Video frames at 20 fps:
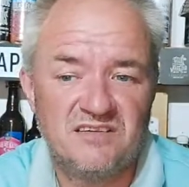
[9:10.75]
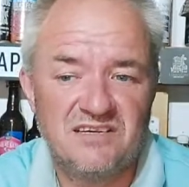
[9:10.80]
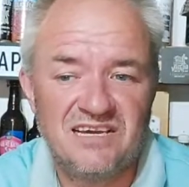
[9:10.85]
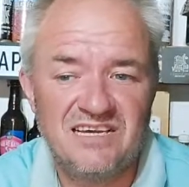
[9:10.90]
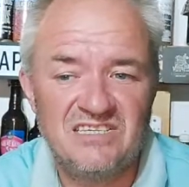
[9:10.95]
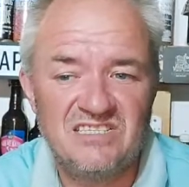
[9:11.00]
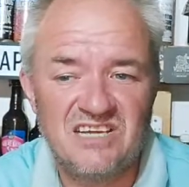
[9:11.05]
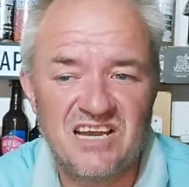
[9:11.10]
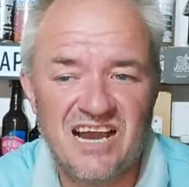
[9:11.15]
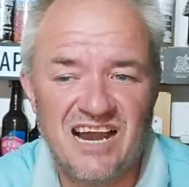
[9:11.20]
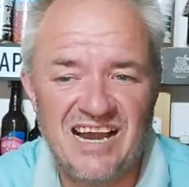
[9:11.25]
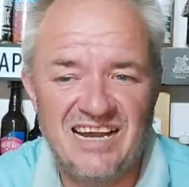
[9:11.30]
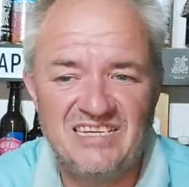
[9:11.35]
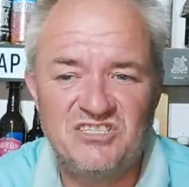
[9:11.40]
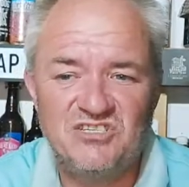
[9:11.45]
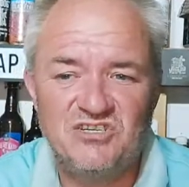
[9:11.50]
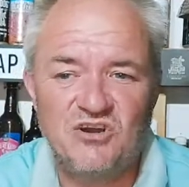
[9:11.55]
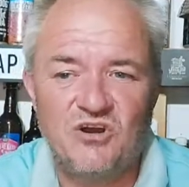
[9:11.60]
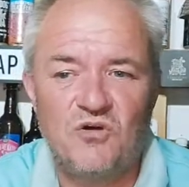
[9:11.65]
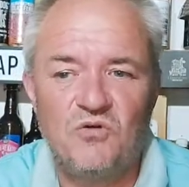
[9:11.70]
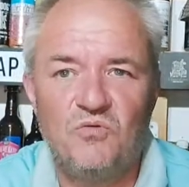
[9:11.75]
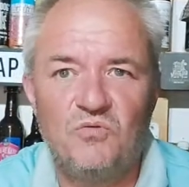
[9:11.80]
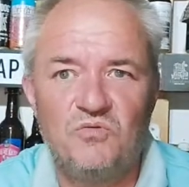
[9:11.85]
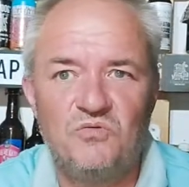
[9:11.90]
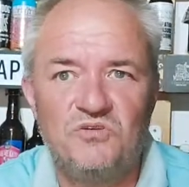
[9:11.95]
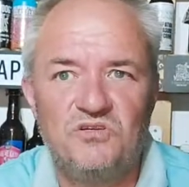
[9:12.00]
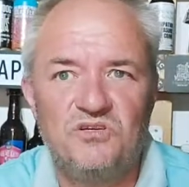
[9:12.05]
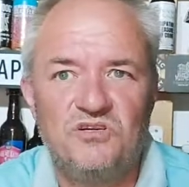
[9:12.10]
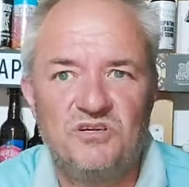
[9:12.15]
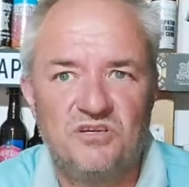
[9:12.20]
it's ice cold,
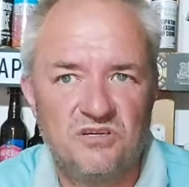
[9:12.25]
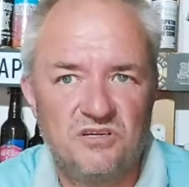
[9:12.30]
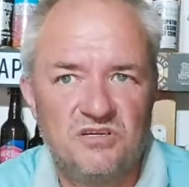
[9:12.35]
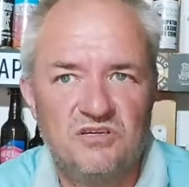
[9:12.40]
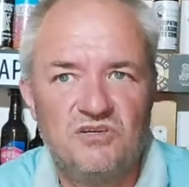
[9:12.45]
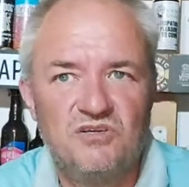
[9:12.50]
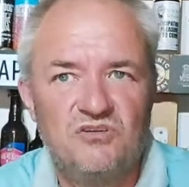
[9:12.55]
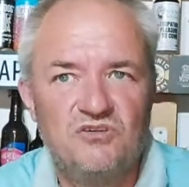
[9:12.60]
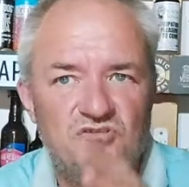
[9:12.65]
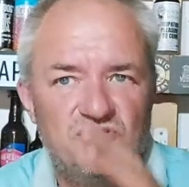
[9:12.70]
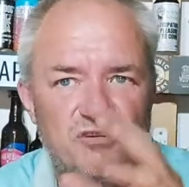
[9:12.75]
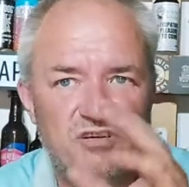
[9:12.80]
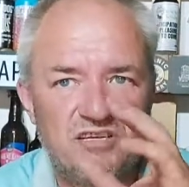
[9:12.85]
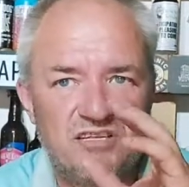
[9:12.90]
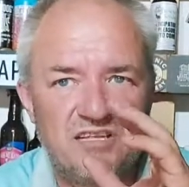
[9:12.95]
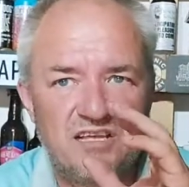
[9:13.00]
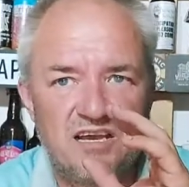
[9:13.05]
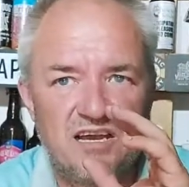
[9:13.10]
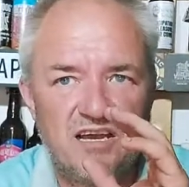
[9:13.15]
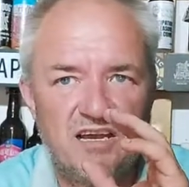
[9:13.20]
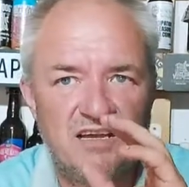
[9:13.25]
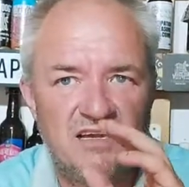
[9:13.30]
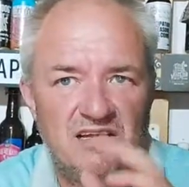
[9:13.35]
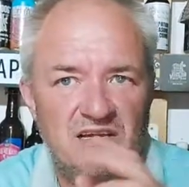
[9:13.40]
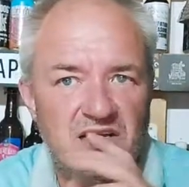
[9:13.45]
you drink that